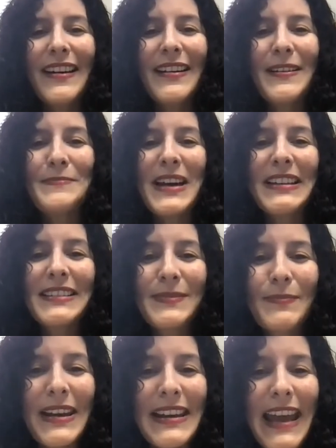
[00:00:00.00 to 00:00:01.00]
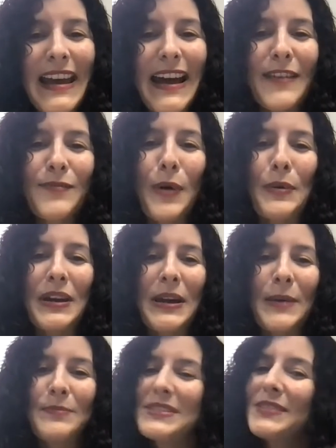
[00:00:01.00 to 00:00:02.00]
And it's Monday. I've woken
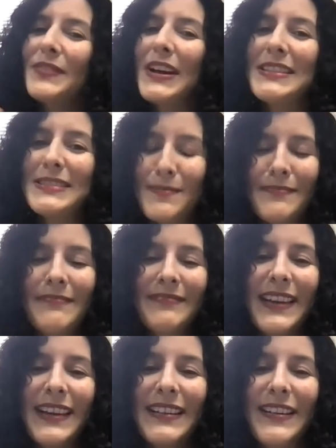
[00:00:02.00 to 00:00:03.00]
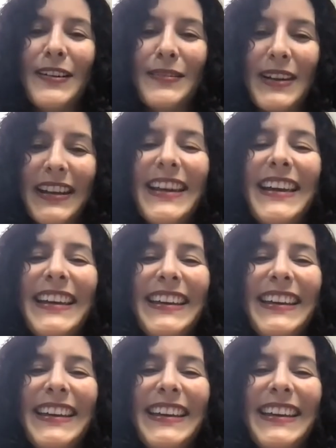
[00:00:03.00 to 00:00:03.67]
up to find already